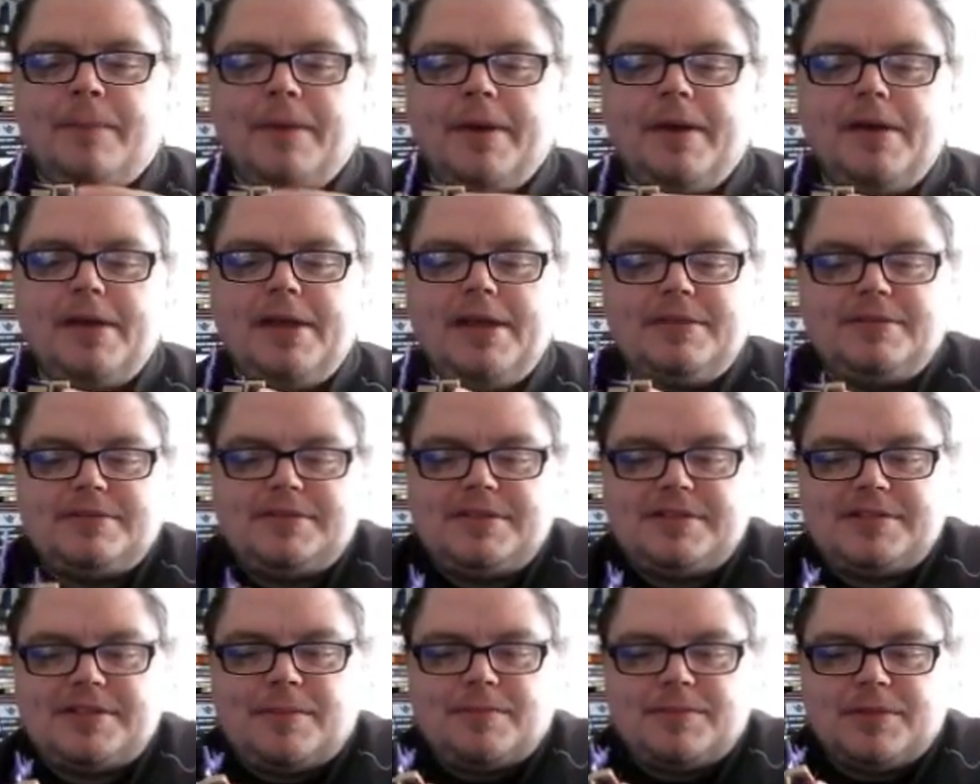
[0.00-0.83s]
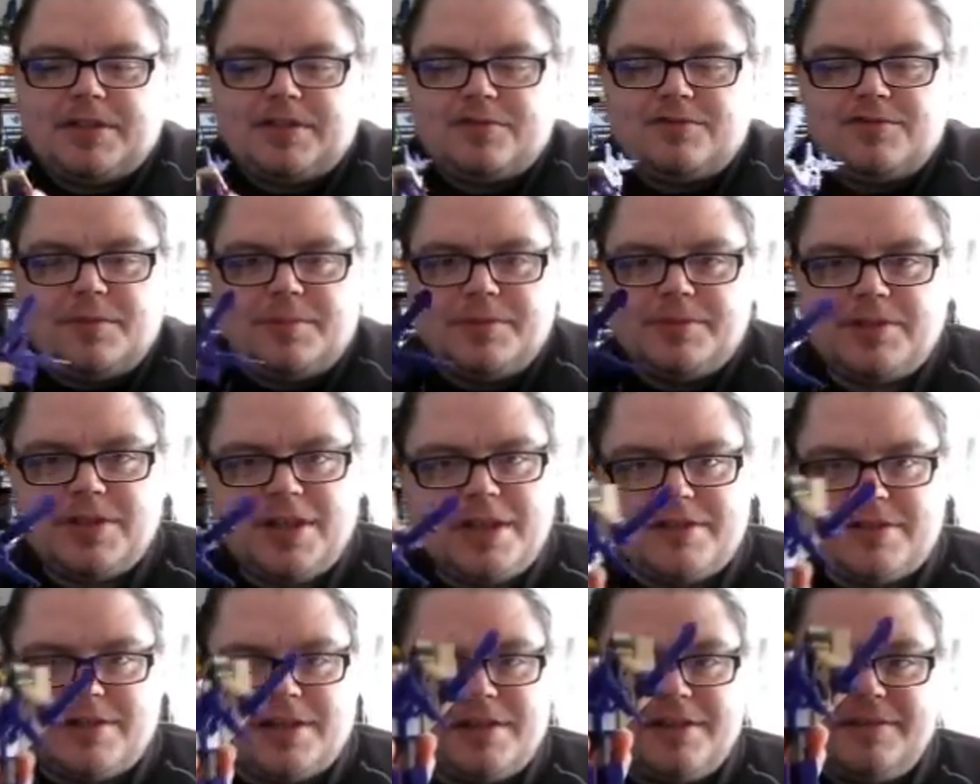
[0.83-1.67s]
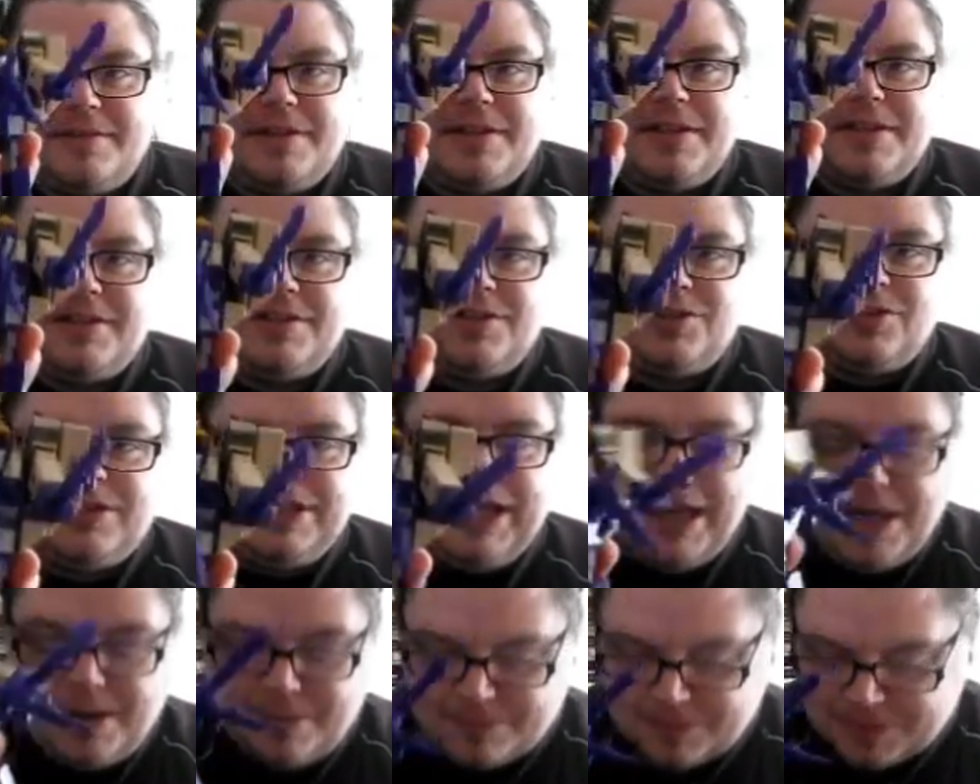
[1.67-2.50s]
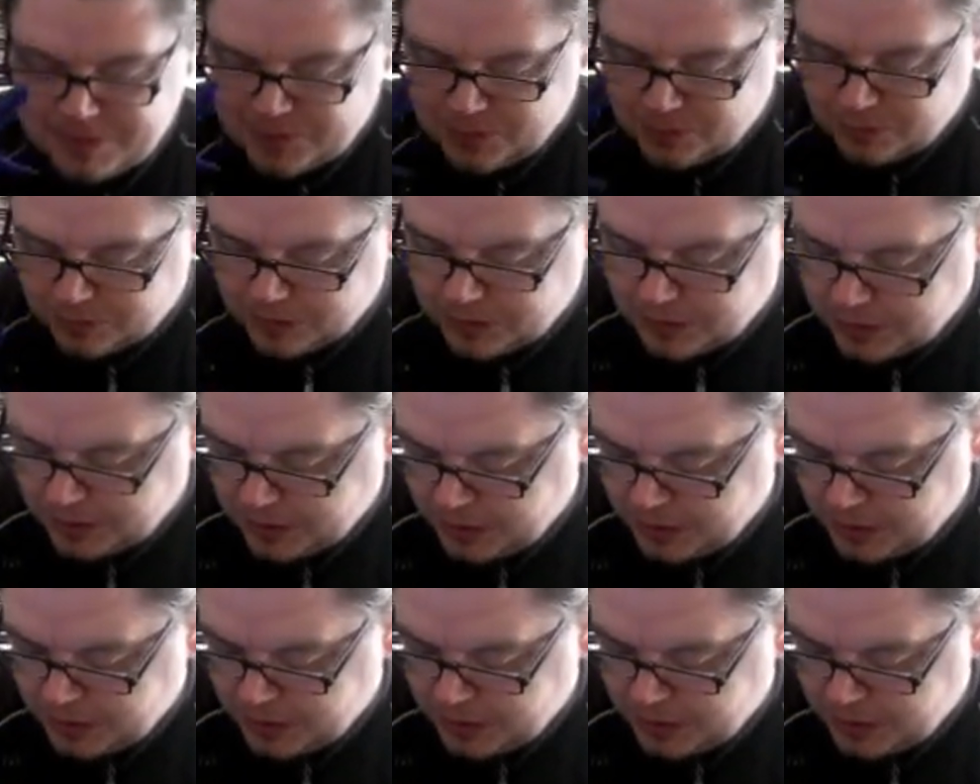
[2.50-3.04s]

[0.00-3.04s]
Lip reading: but he's a Decepticon Trouble Changer. You should get him. He's cool.